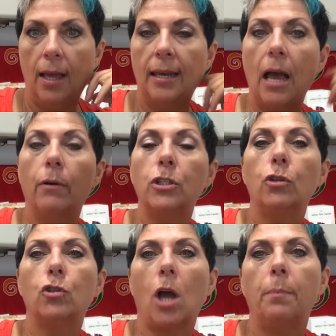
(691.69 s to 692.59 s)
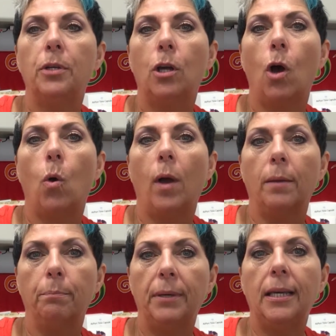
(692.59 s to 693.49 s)
Now it's your job to go
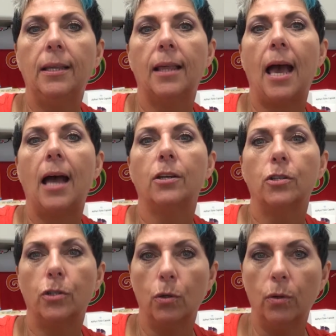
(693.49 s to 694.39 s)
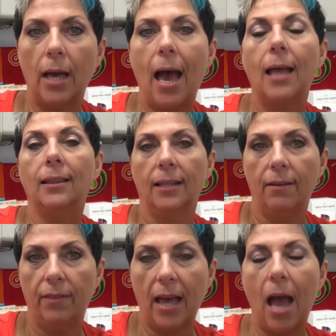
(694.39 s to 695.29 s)
and be that, do that,
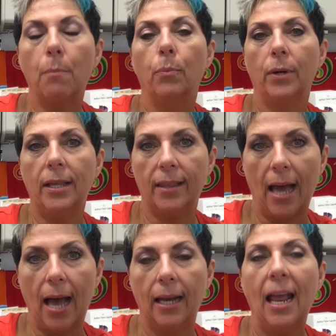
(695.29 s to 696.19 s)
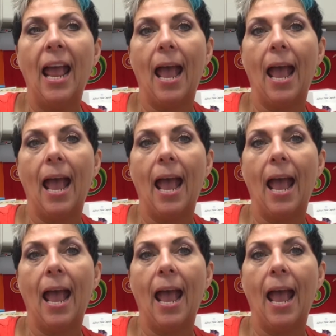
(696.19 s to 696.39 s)
live that, breathe that,